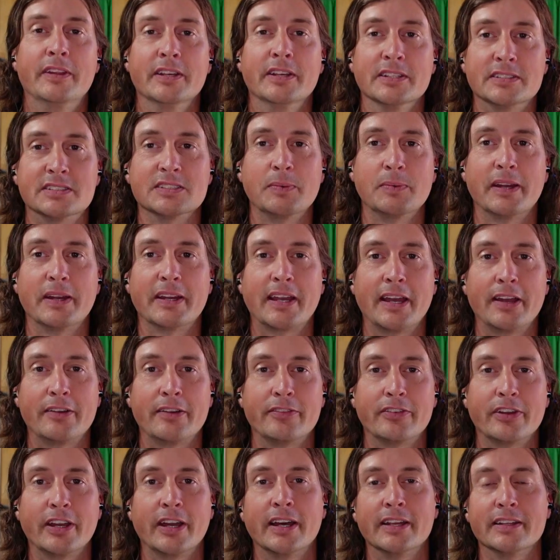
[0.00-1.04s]
This is my
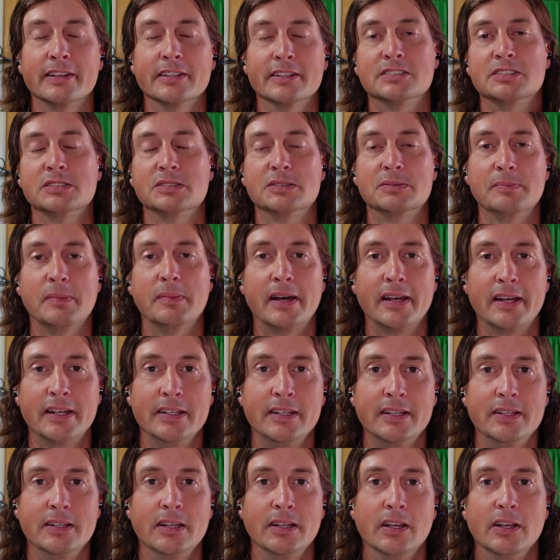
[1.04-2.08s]
caveat. This is
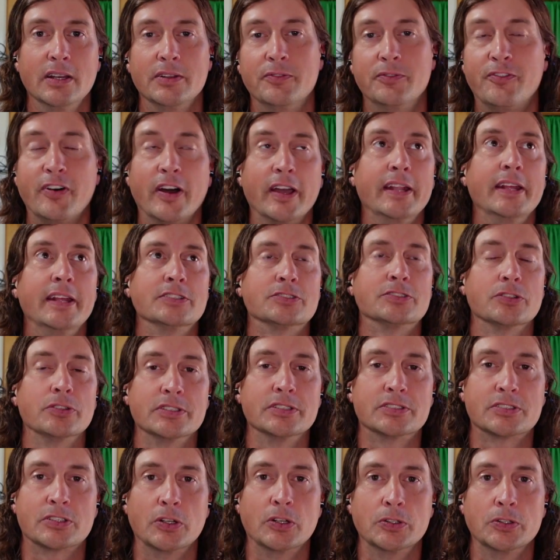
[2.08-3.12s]
my financial
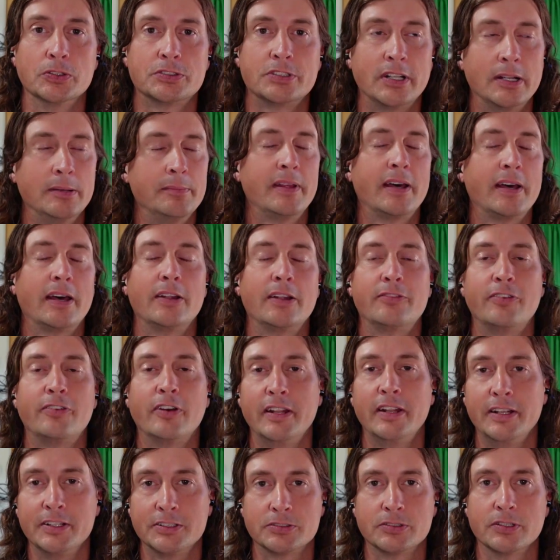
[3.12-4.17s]
disclosure. I'm not a
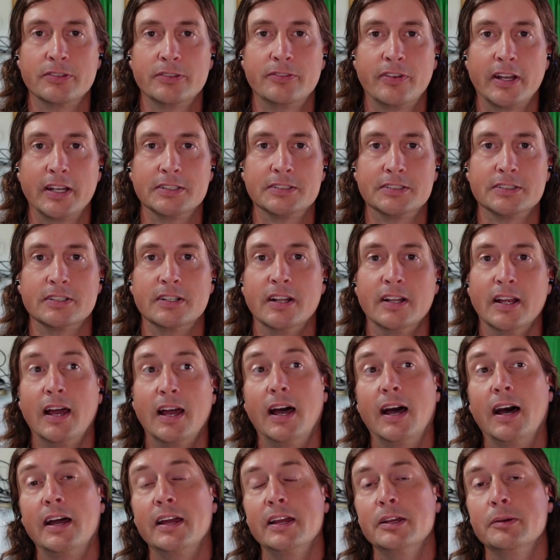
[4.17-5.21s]
financial advisor.
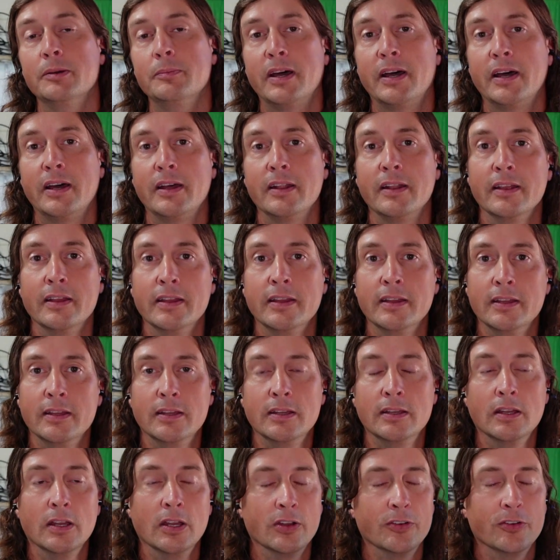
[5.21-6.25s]
I am not
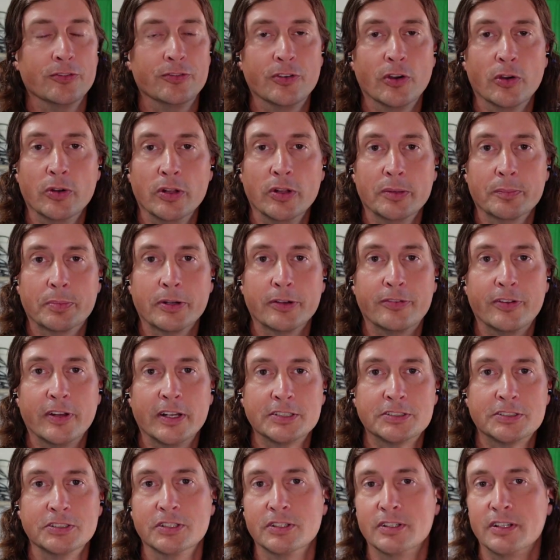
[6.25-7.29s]
a voting
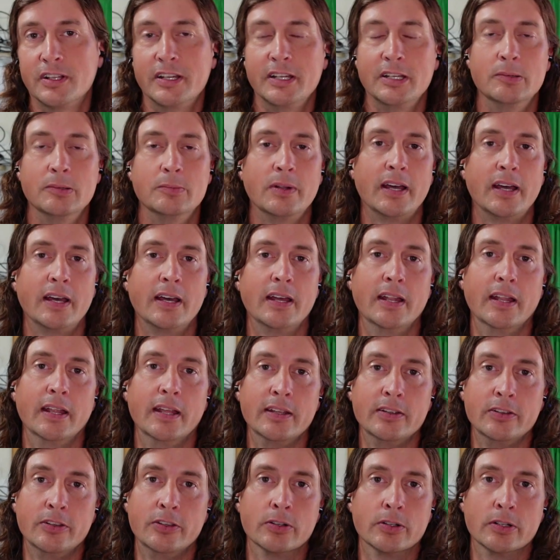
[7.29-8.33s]
professional. I am
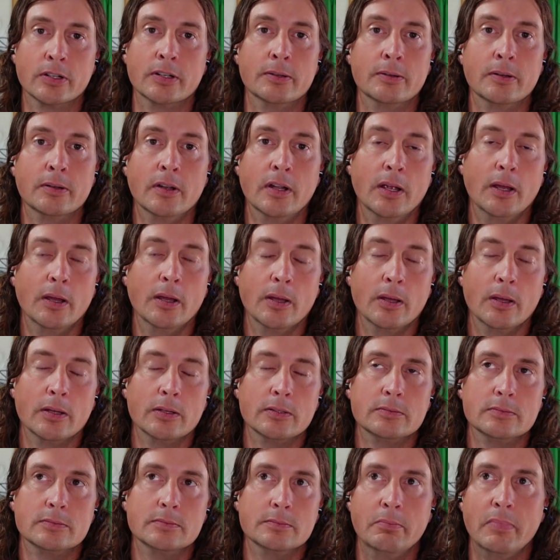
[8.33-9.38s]
not your
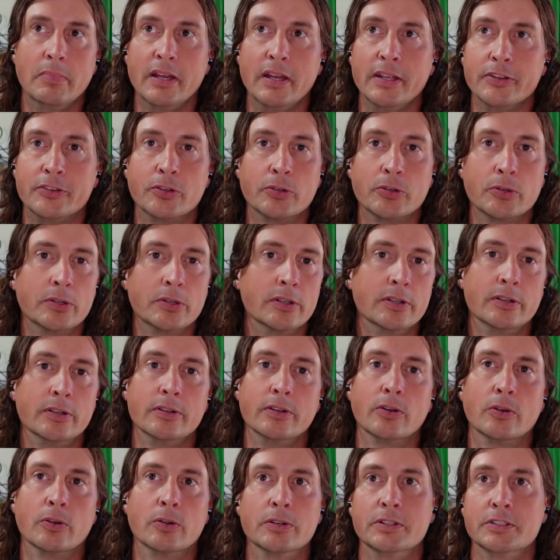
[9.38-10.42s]

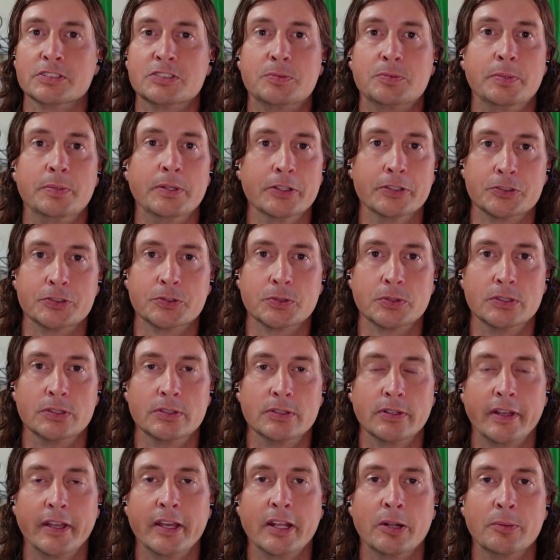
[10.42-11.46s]
mentor or your
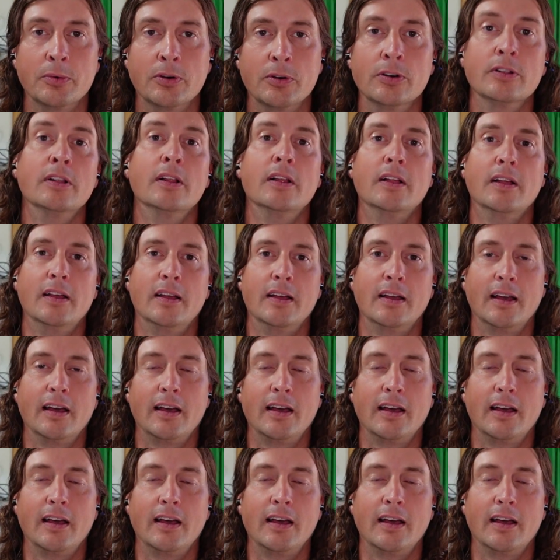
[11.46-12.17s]
spiritual animal.